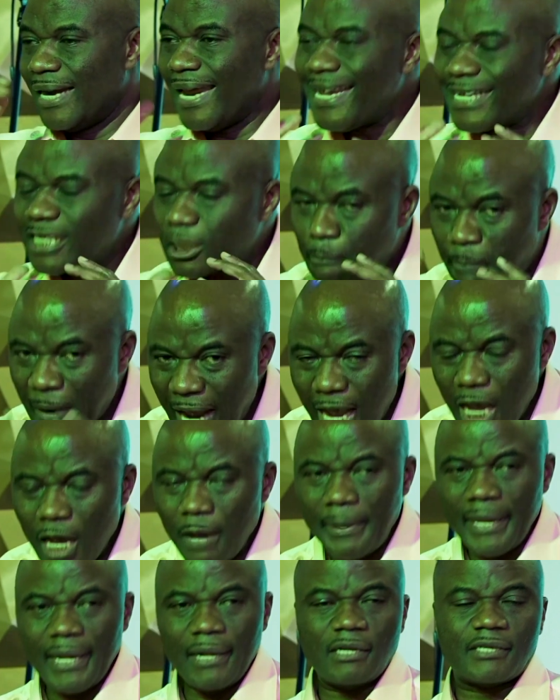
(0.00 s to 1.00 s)
This
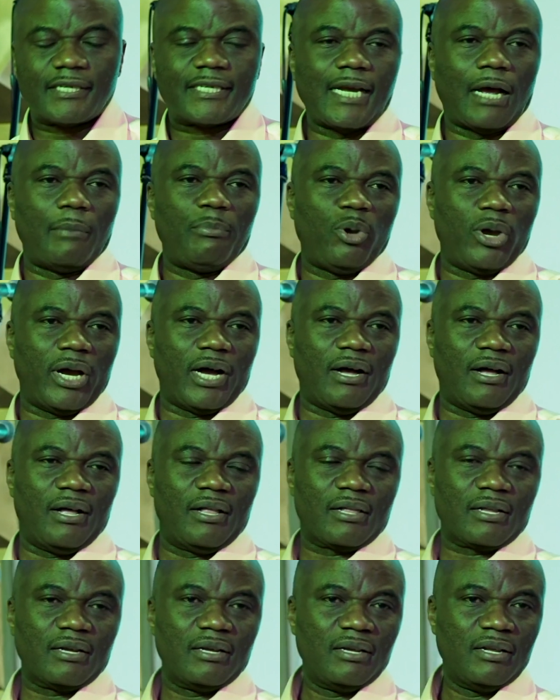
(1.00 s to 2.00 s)
baby
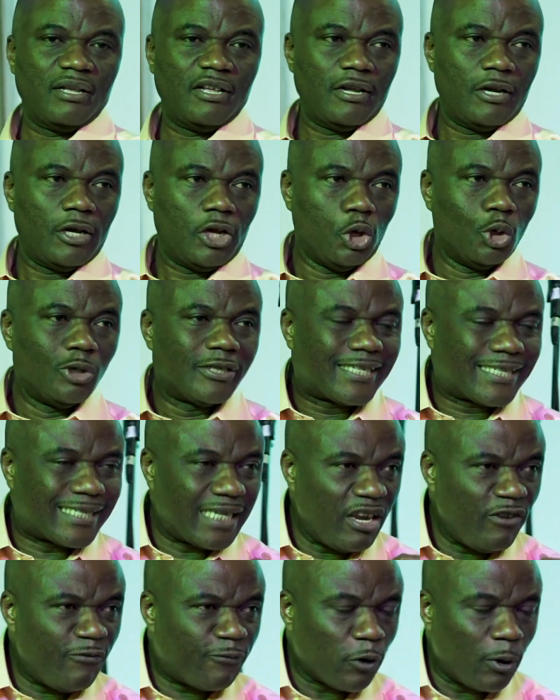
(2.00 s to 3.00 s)
Samuel, you
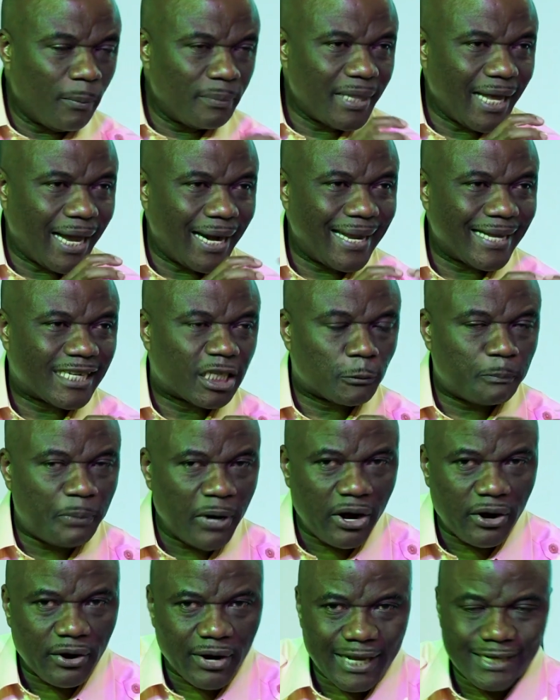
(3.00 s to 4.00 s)
see from that
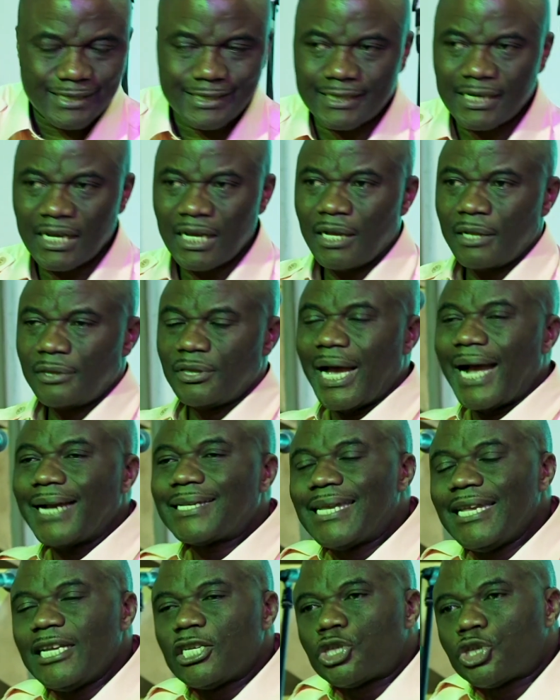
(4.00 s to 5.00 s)
experience
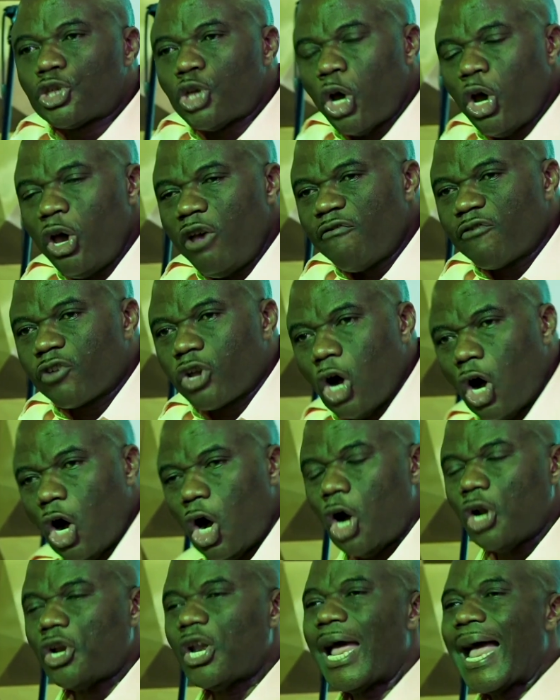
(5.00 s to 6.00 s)
that he served
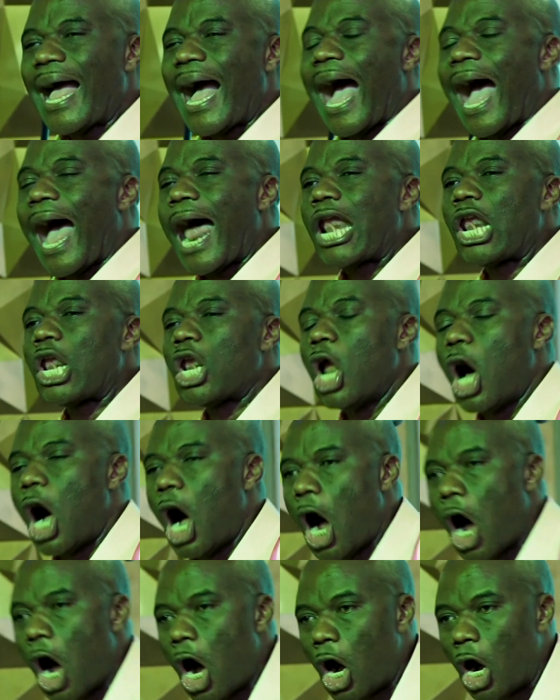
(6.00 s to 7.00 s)
God
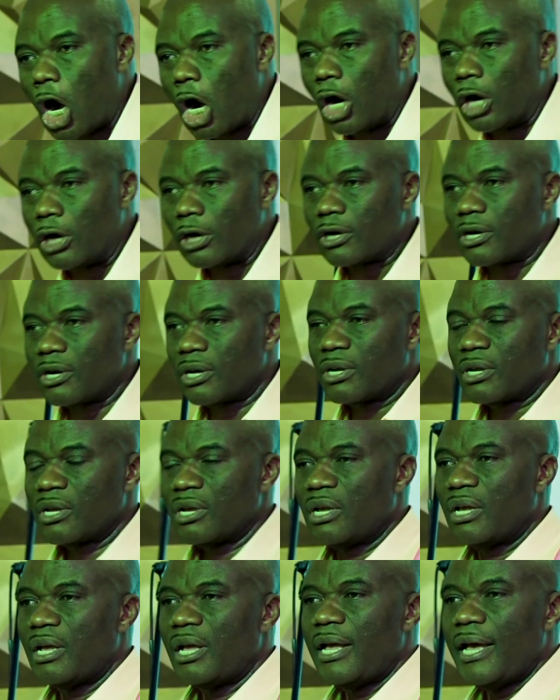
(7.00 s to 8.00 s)
along
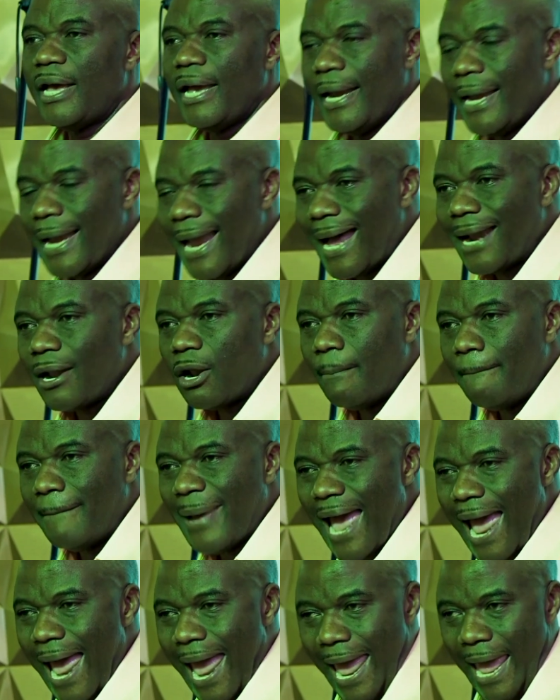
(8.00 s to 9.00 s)
another
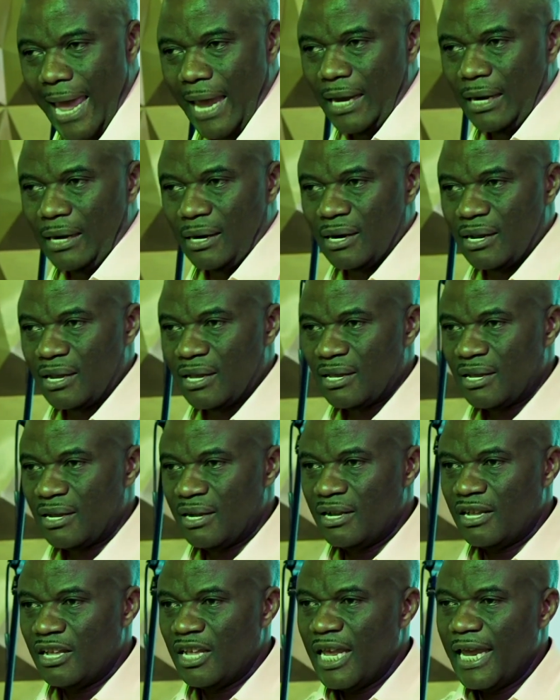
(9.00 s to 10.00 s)
man.
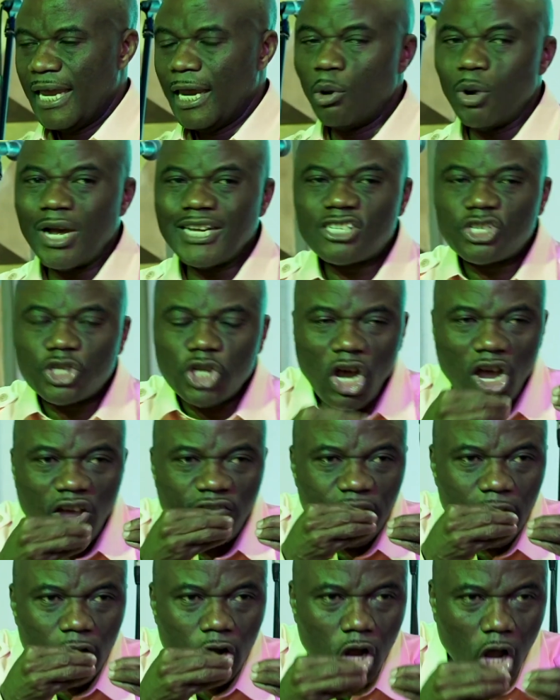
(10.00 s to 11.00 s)
He was
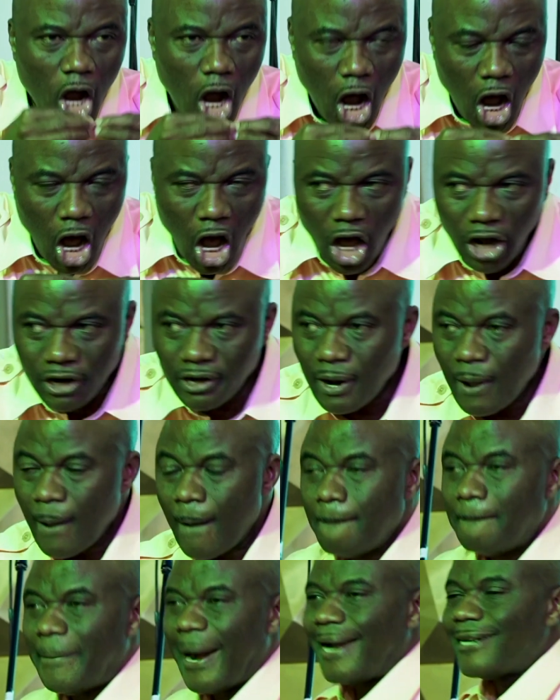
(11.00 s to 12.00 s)
serving
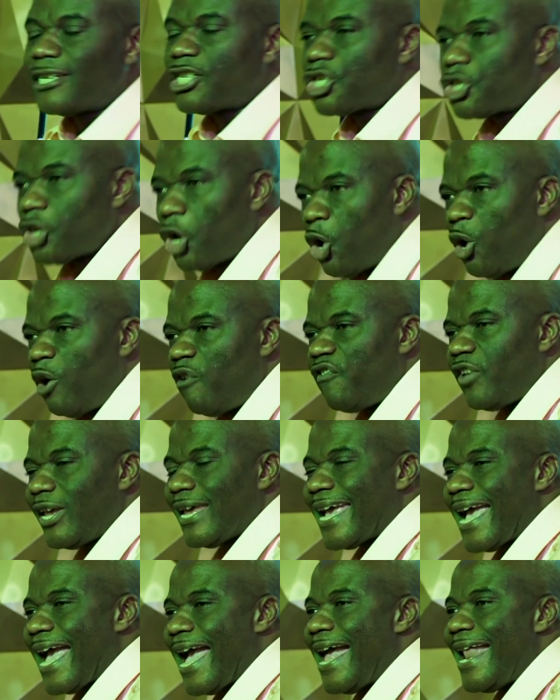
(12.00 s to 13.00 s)
God, but
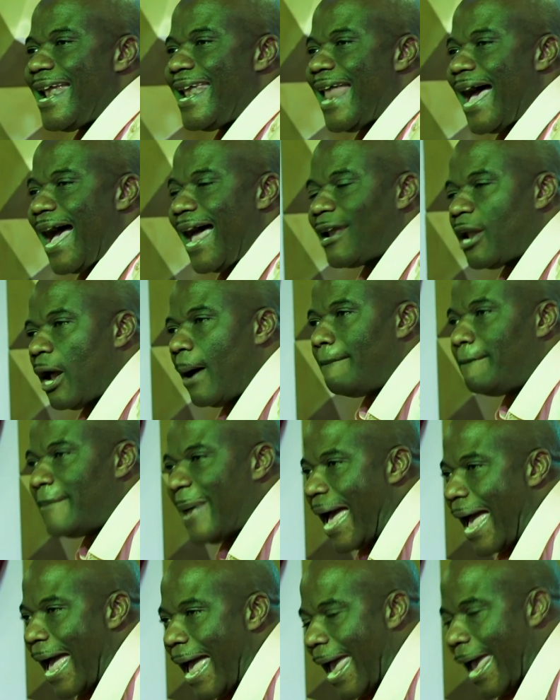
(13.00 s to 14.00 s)
serving another
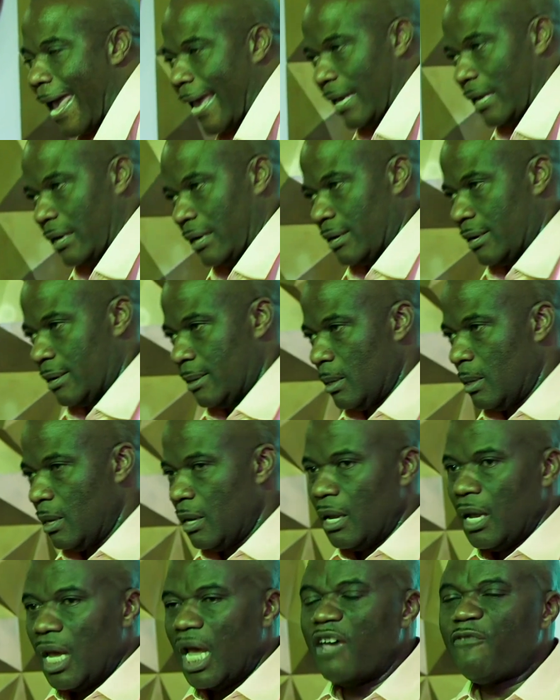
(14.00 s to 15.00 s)
man.
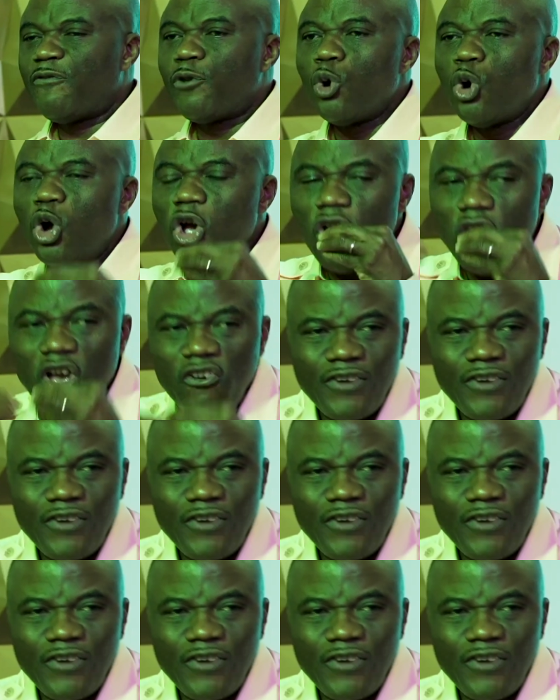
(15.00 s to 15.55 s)
If you